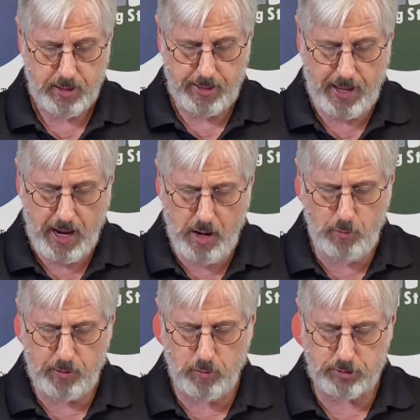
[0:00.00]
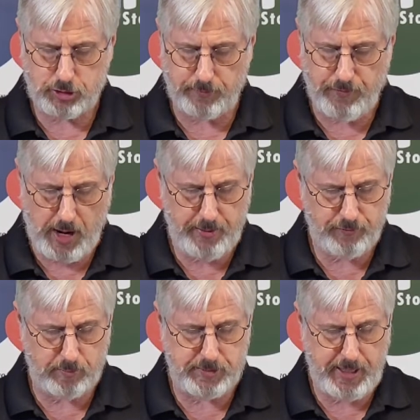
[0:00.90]
and how we will survive
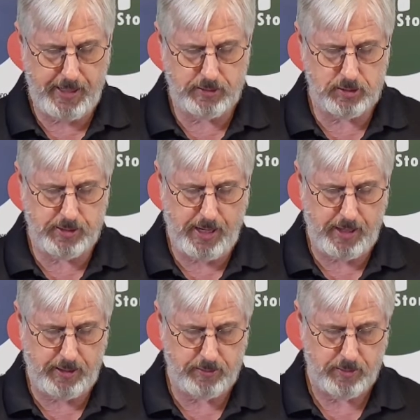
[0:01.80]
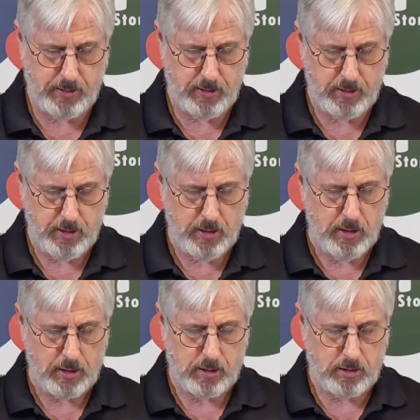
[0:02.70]
from day to day.
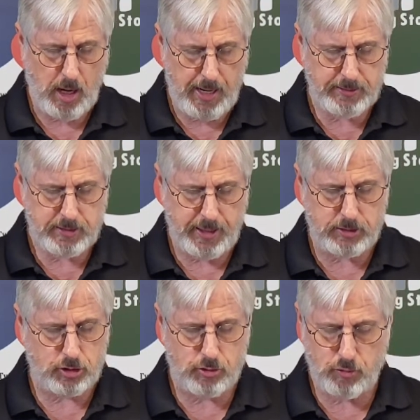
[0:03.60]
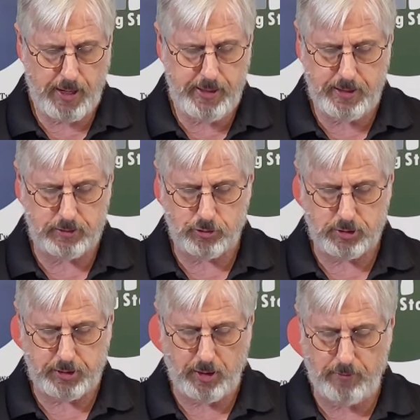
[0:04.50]
God takes great
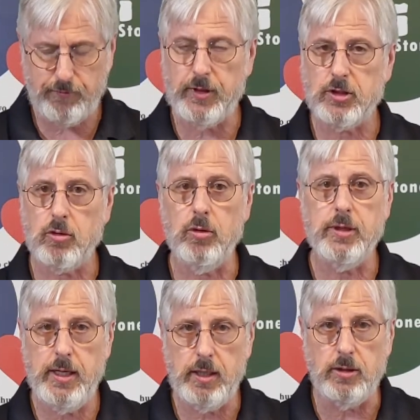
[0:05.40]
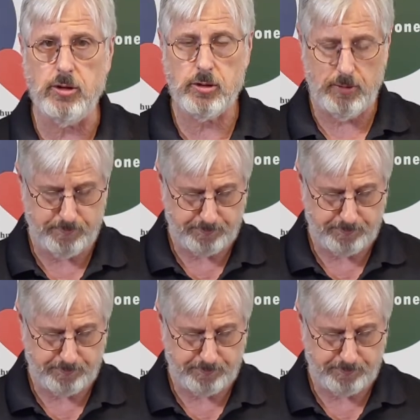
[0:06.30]
interest in our physical needs.